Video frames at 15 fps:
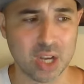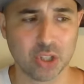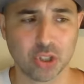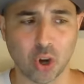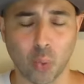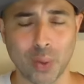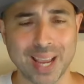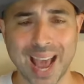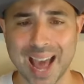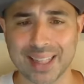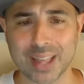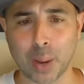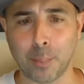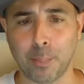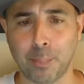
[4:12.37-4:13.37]
So we
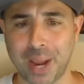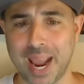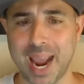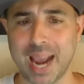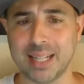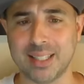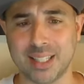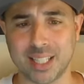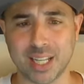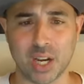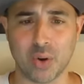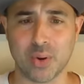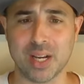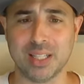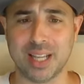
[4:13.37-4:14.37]
had that bad
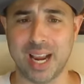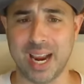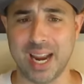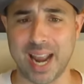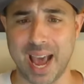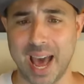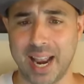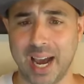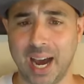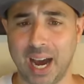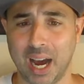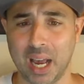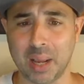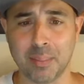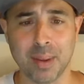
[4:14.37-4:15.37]
series in
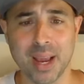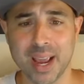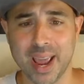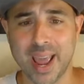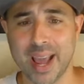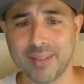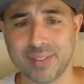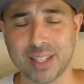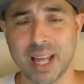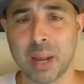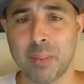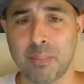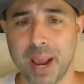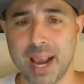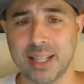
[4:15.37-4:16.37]
Anaheim. After
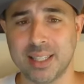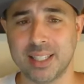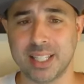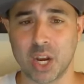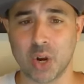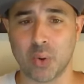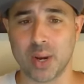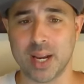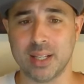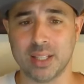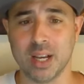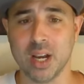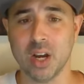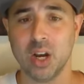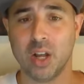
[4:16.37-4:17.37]
that bad
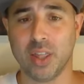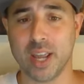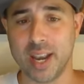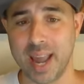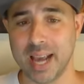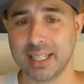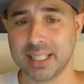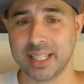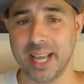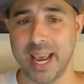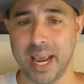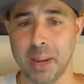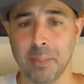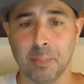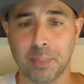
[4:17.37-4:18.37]
series, the next
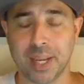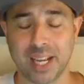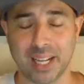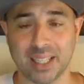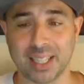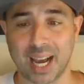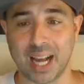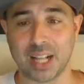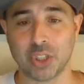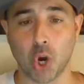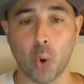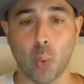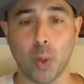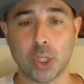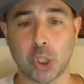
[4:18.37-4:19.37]
game, Pete
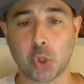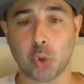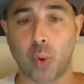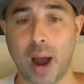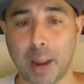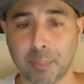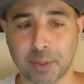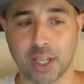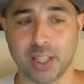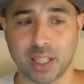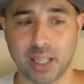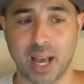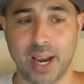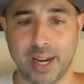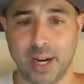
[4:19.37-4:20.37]
Alonso was dropped to the
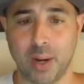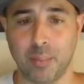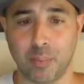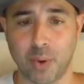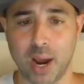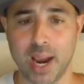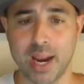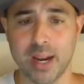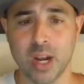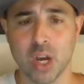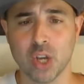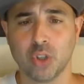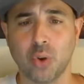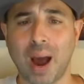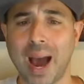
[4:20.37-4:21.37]
lineup, right?
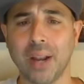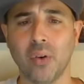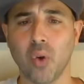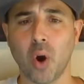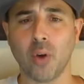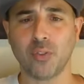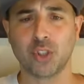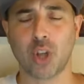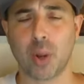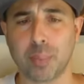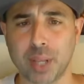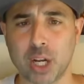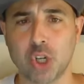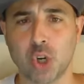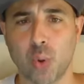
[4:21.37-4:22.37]
So I don't know if
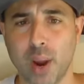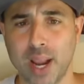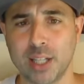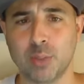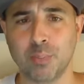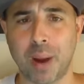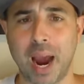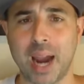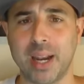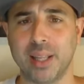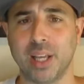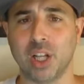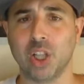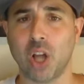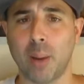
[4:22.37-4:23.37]
something transpired in
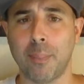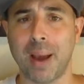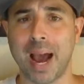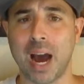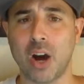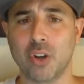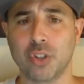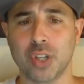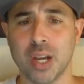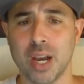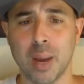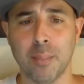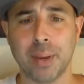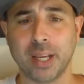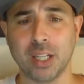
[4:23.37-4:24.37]
the clubhouse
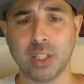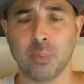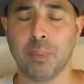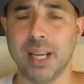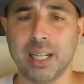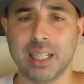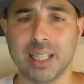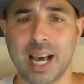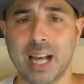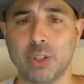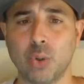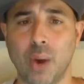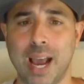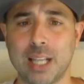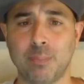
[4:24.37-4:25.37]
because Pete
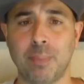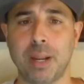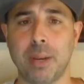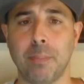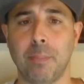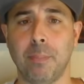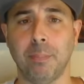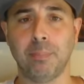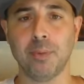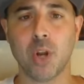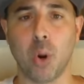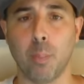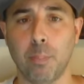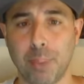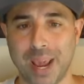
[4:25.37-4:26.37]
Alonso has been,
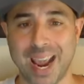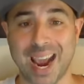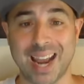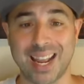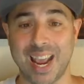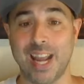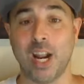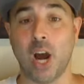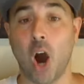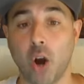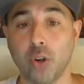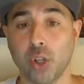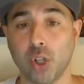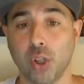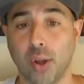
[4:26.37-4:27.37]
you know, bad and
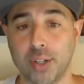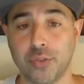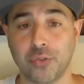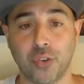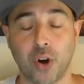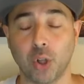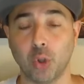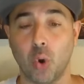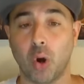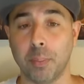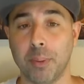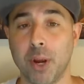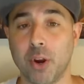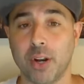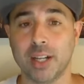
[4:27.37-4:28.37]
unclutch for a
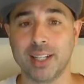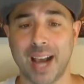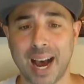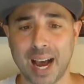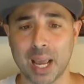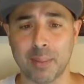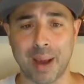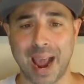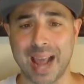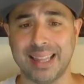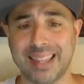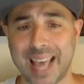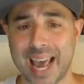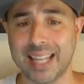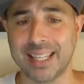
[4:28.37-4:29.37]
long period of time.
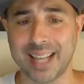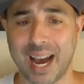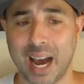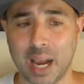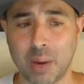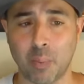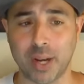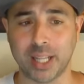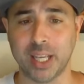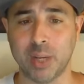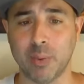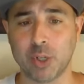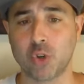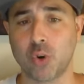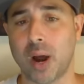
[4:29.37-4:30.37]
At that time, when he
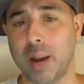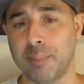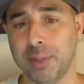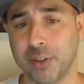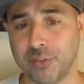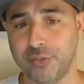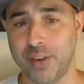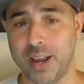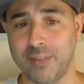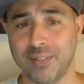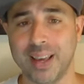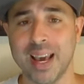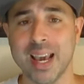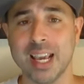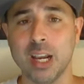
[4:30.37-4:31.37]
was dropped to fifth,
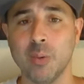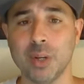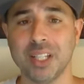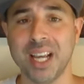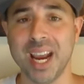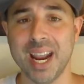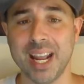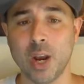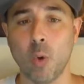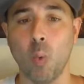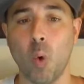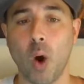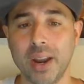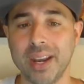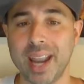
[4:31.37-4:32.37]
he was
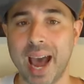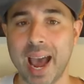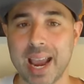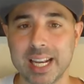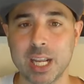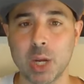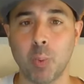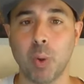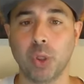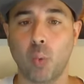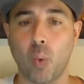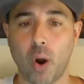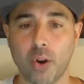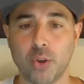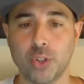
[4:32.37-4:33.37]
hitting 190 with
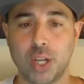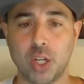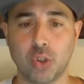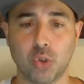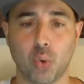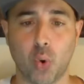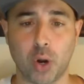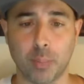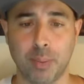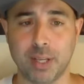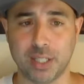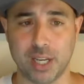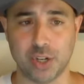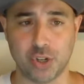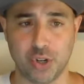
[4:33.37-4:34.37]
runners in scoring
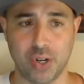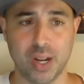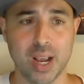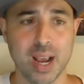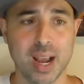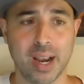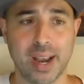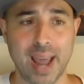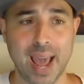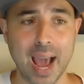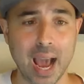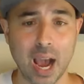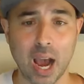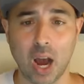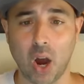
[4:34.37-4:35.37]
position.
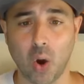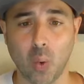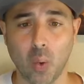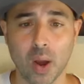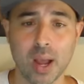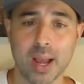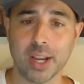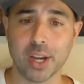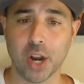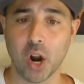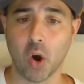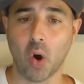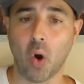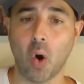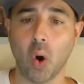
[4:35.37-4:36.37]
Now, you
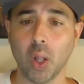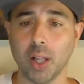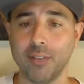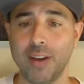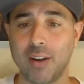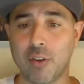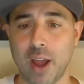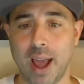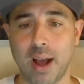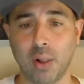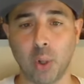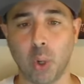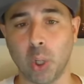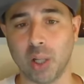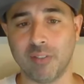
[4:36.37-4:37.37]
know, all of
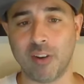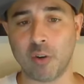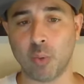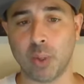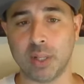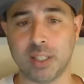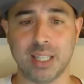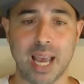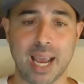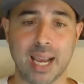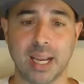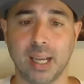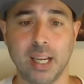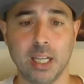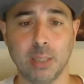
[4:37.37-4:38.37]
everyone's
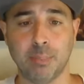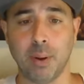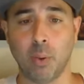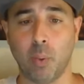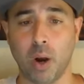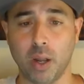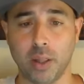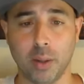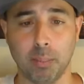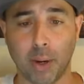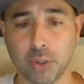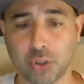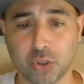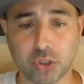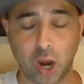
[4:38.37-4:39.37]
saying he's been one of the
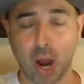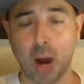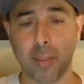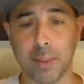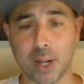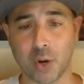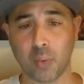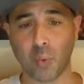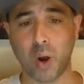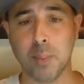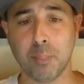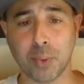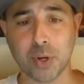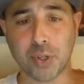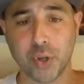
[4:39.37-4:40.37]
most dominant
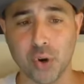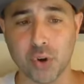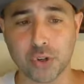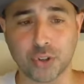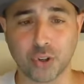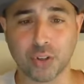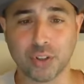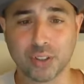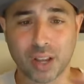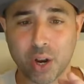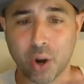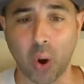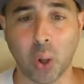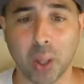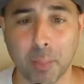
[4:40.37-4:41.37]
run producers
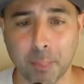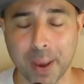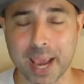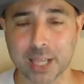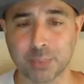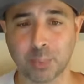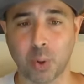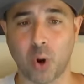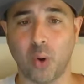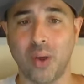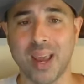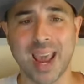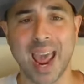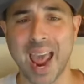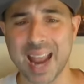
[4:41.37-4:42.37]
in all of
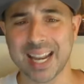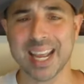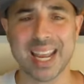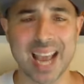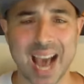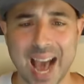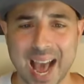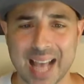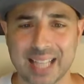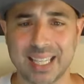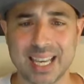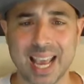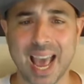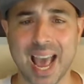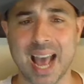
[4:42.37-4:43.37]
baseball. And he has.
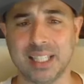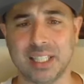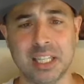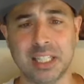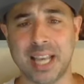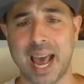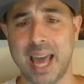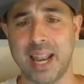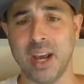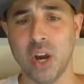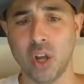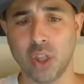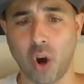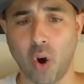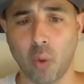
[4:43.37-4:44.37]
He's had
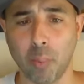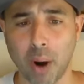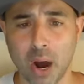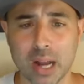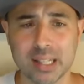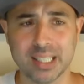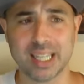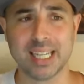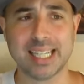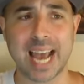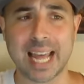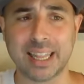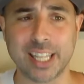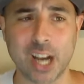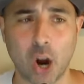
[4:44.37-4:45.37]
the home runs. He's
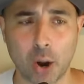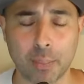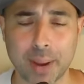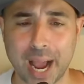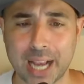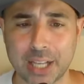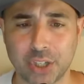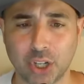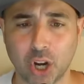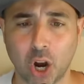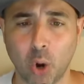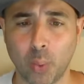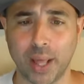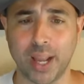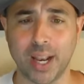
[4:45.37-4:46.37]
had the RBIs to
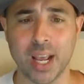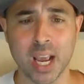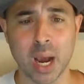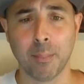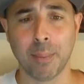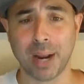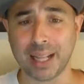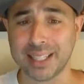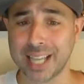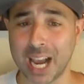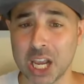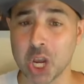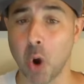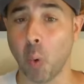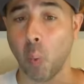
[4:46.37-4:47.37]
go with it. But I'll
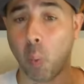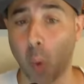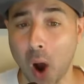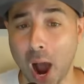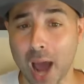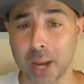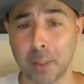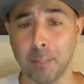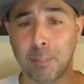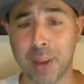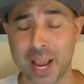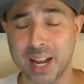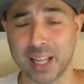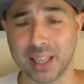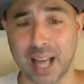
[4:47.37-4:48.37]
tell you what
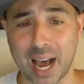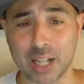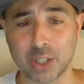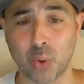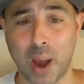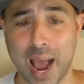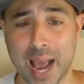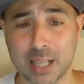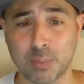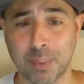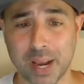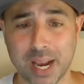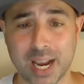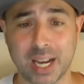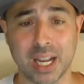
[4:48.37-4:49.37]
Pete Alonso has
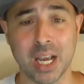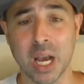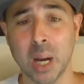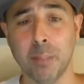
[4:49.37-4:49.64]
been.